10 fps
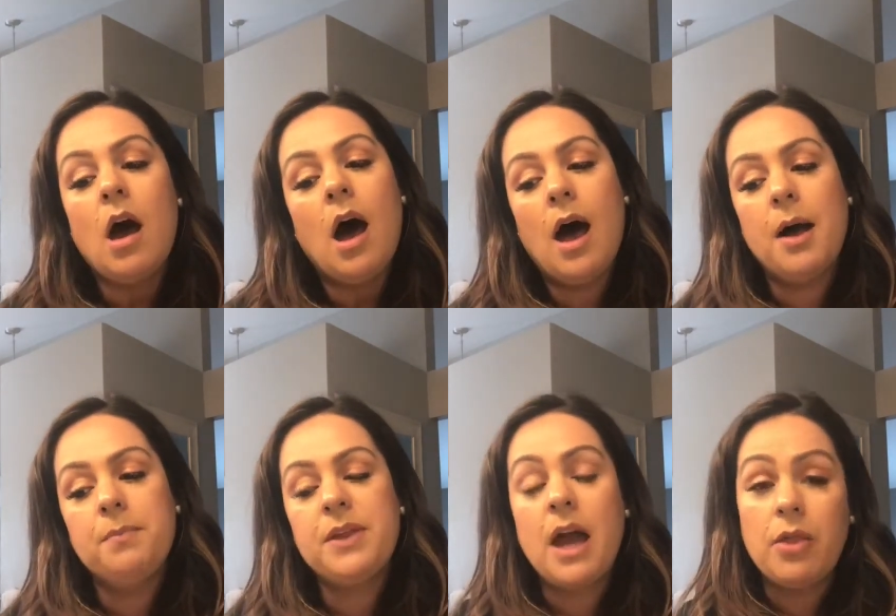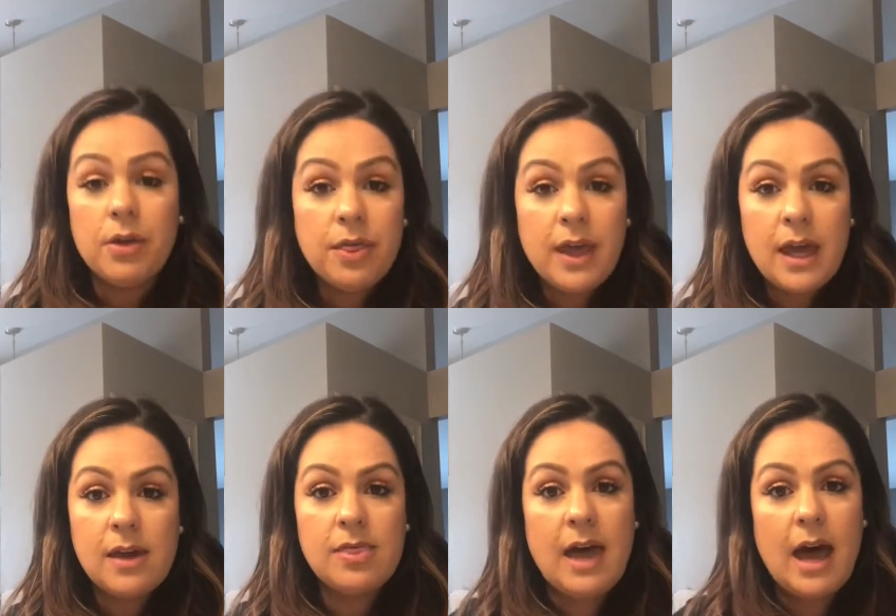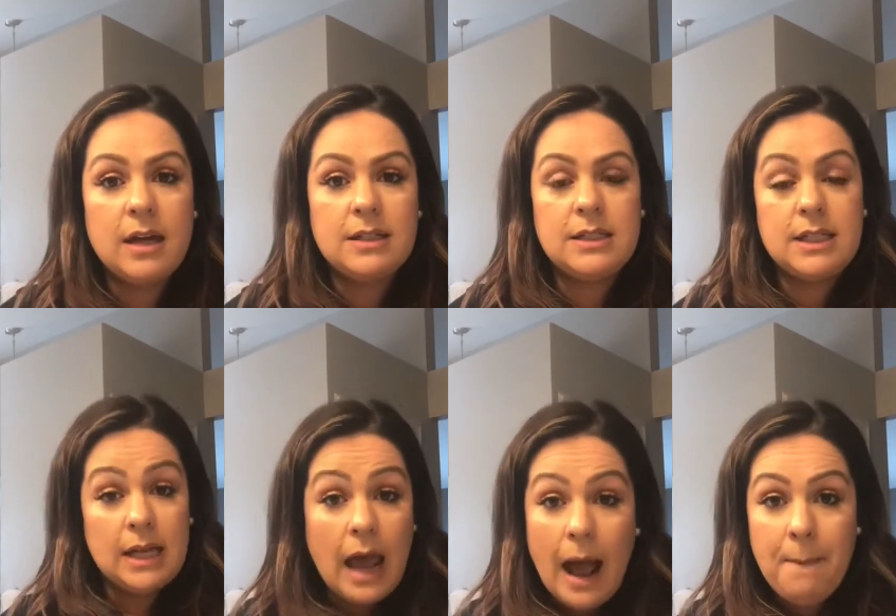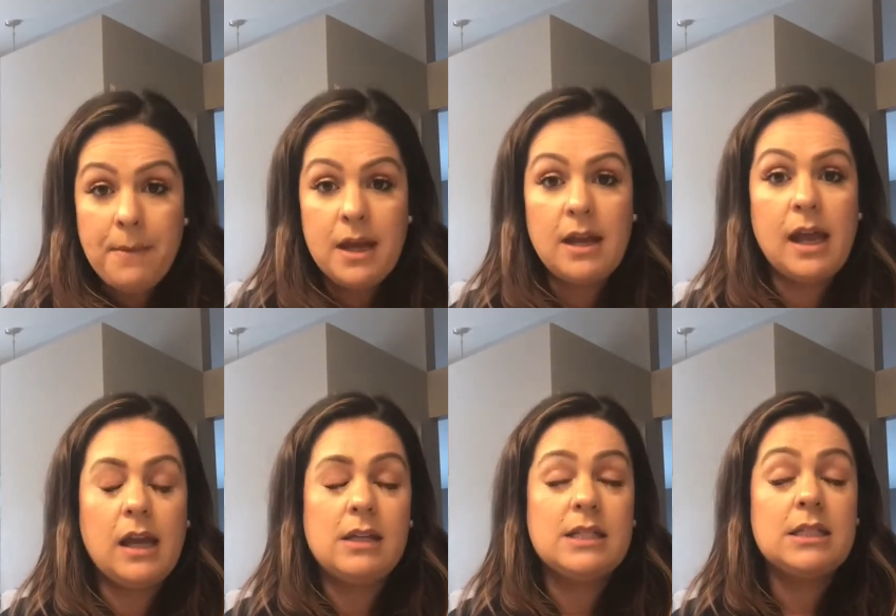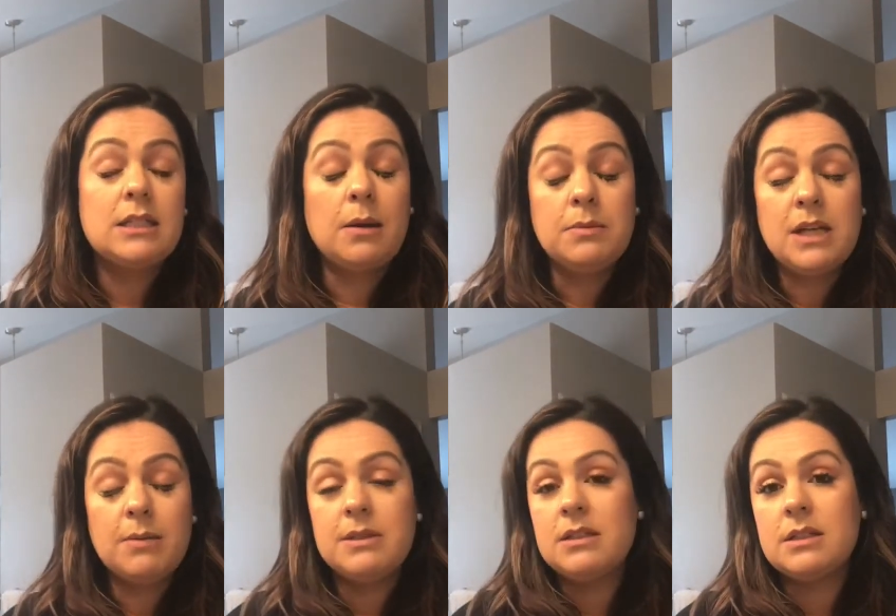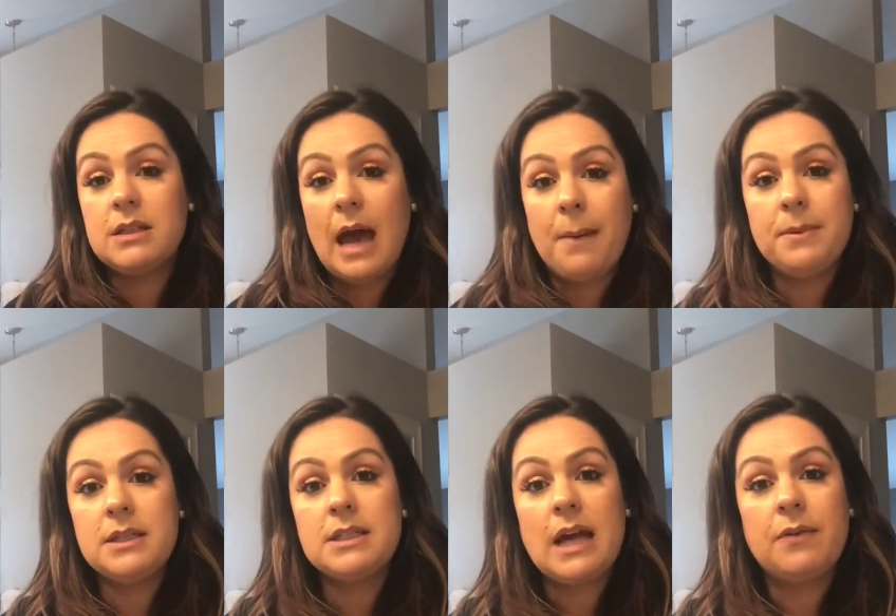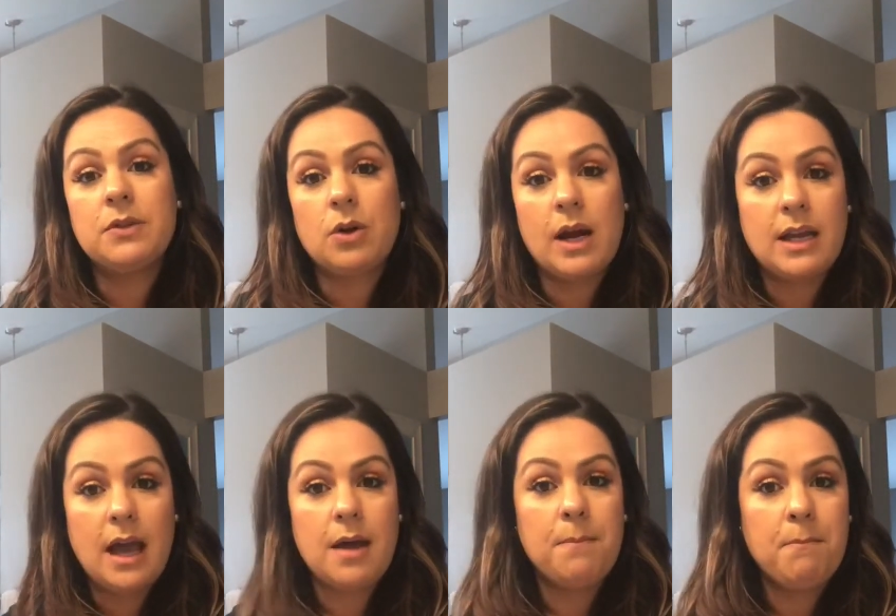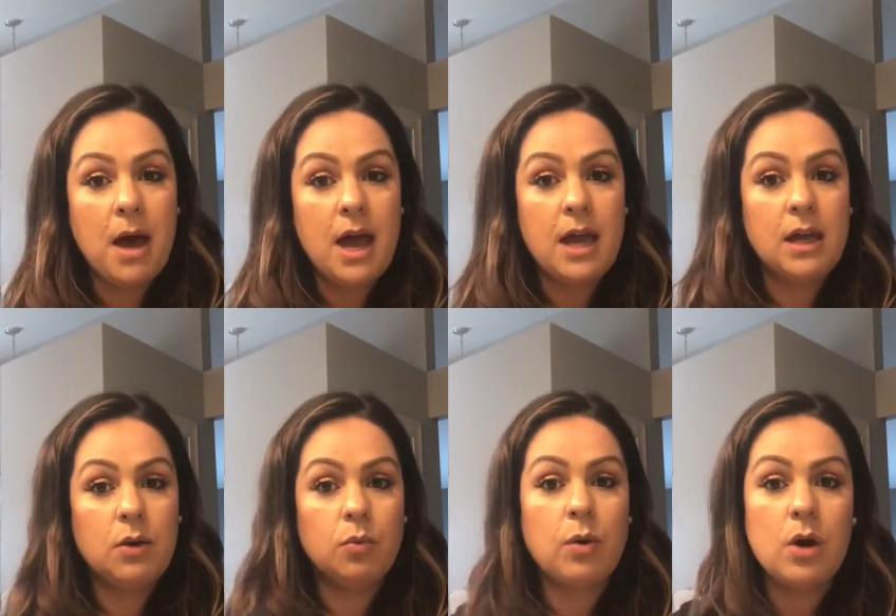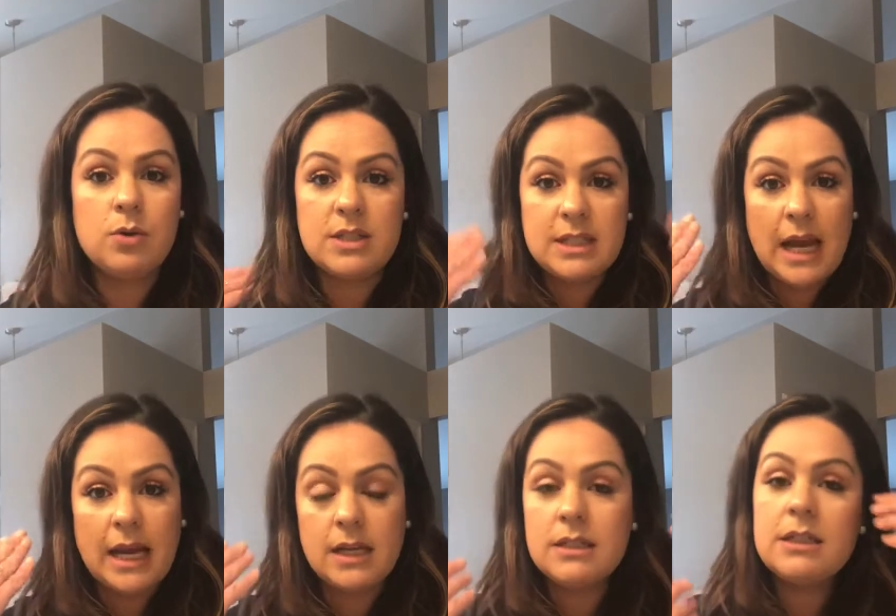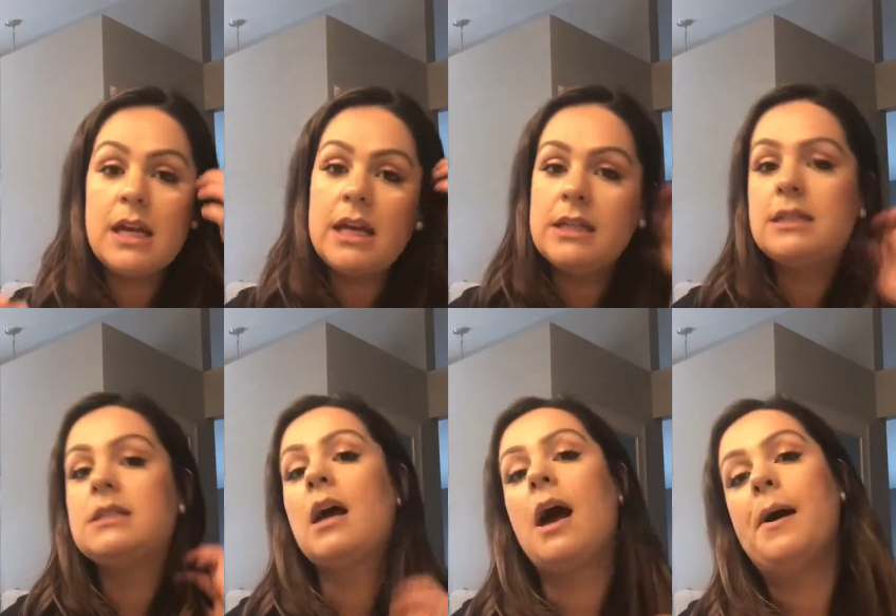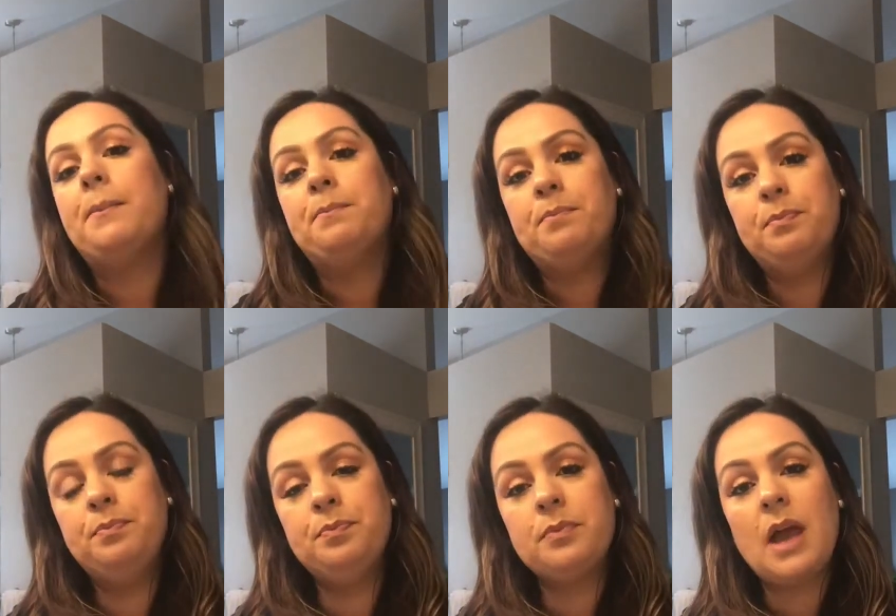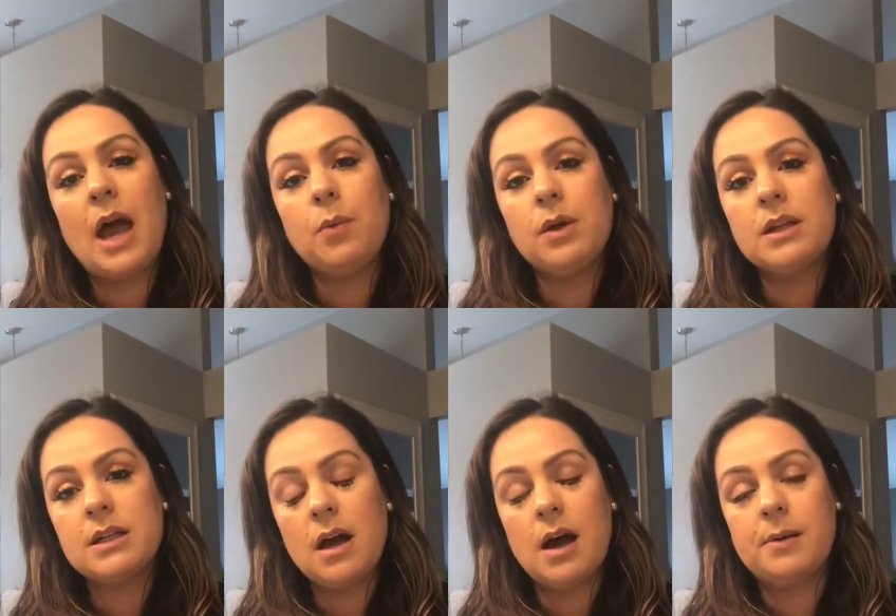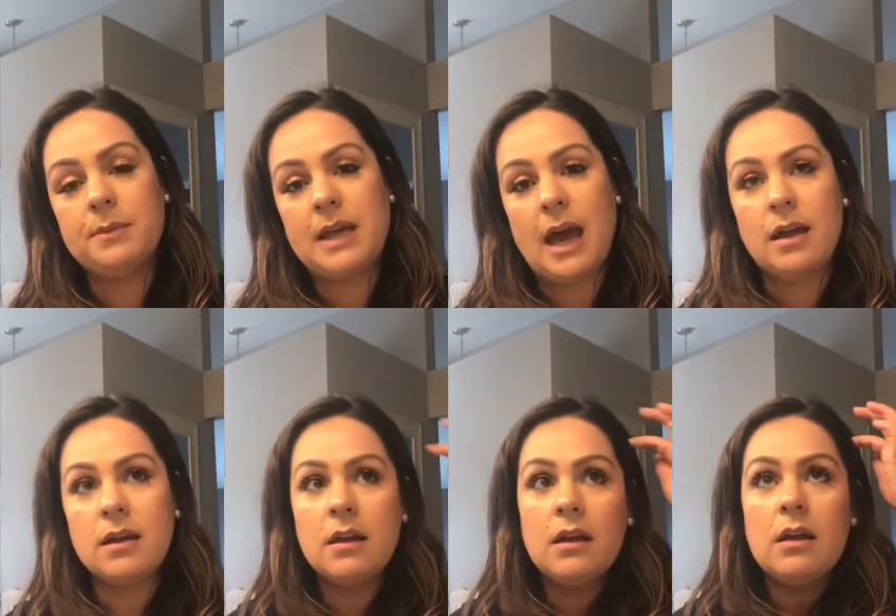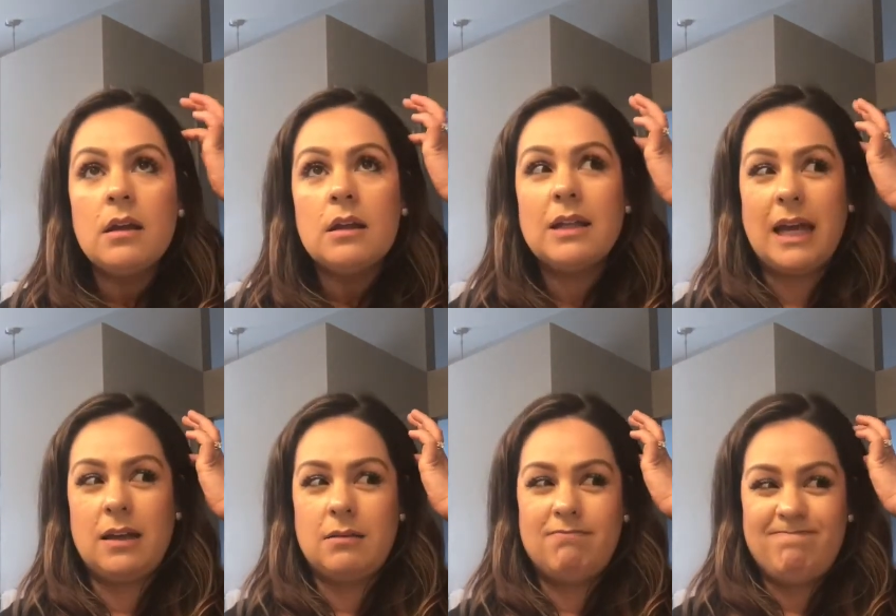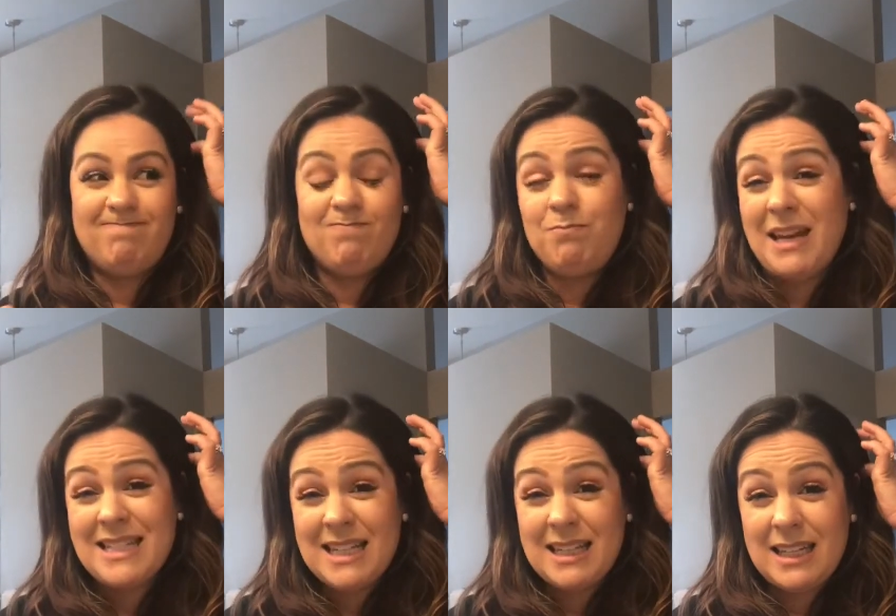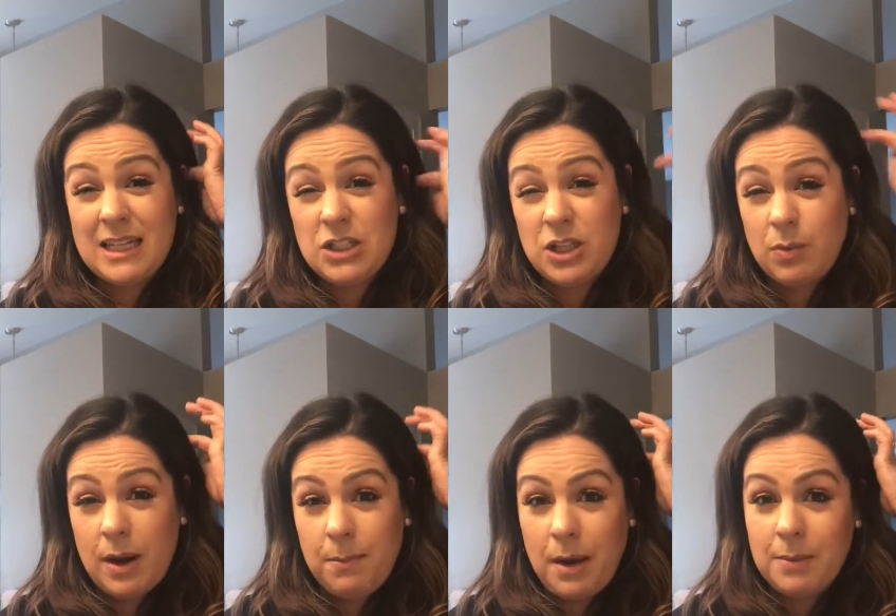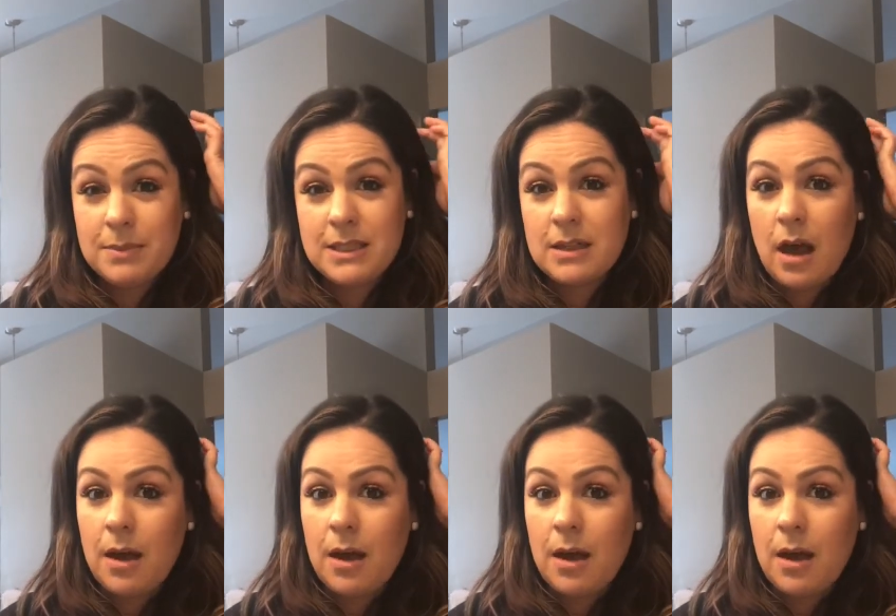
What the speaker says: The other thing that did happen, and sometimes still happens after I get my rows tightened, is I will get like basically itchy red bumps